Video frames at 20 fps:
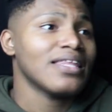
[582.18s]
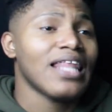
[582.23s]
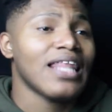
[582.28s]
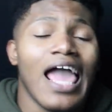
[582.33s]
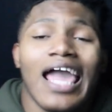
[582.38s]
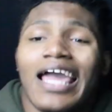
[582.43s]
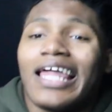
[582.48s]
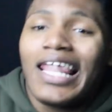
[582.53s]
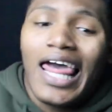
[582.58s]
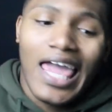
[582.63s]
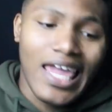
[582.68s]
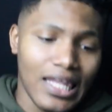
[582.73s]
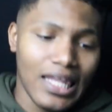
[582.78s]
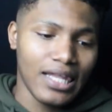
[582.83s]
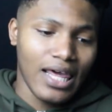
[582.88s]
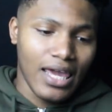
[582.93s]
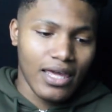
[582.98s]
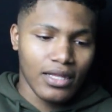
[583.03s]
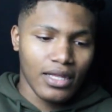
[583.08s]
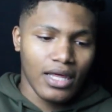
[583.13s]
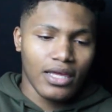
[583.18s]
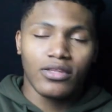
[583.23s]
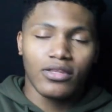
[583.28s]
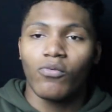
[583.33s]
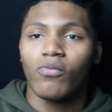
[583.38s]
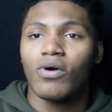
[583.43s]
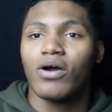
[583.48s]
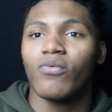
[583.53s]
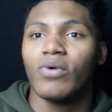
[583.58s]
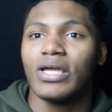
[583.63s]
Like
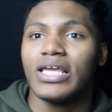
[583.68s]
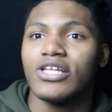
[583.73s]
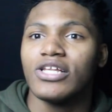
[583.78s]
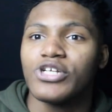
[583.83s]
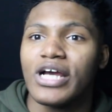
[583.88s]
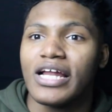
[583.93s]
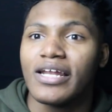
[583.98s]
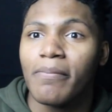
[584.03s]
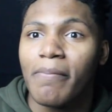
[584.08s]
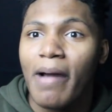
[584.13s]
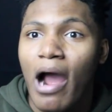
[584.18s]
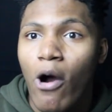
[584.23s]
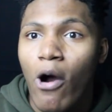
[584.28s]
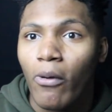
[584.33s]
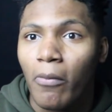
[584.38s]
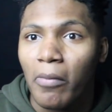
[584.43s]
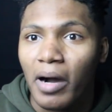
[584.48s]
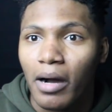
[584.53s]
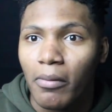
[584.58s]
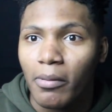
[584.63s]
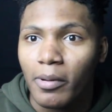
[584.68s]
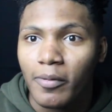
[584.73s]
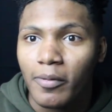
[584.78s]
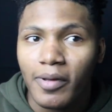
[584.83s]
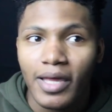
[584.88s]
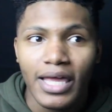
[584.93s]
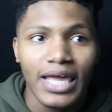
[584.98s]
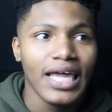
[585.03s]
the one where he tried to powerbomb him.